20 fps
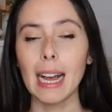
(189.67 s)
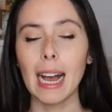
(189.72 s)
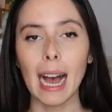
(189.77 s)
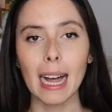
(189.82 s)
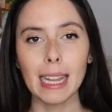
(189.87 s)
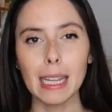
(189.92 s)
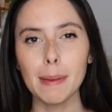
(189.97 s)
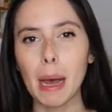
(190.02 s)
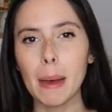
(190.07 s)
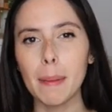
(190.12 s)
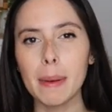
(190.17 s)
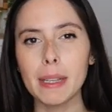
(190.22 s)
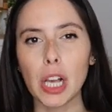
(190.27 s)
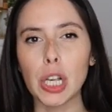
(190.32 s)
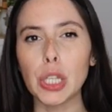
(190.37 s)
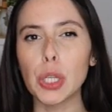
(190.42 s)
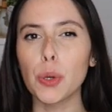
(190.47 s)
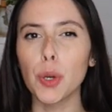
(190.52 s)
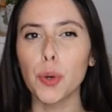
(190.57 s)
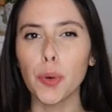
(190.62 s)
Alibaba is
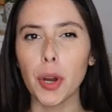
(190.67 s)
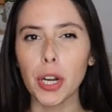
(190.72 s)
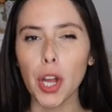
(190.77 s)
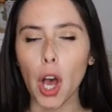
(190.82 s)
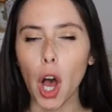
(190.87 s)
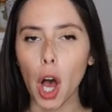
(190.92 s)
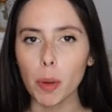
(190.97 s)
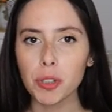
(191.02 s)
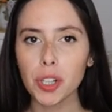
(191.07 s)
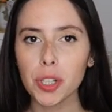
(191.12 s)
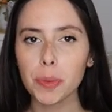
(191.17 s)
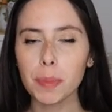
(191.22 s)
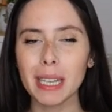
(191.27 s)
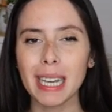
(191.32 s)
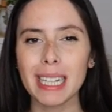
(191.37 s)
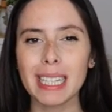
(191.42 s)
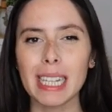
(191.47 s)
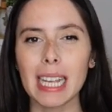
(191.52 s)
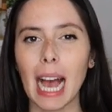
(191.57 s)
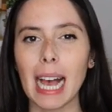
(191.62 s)
also a great option
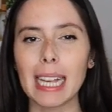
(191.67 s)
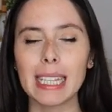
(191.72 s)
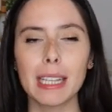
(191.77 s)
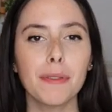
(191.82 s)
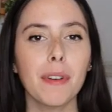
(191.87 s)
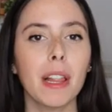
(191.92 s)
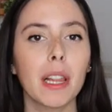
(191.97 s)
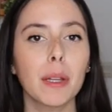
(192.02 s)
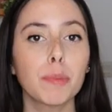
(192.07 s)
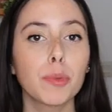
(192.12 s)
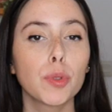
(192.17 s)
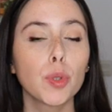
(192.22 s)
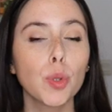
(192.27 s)
because it has developed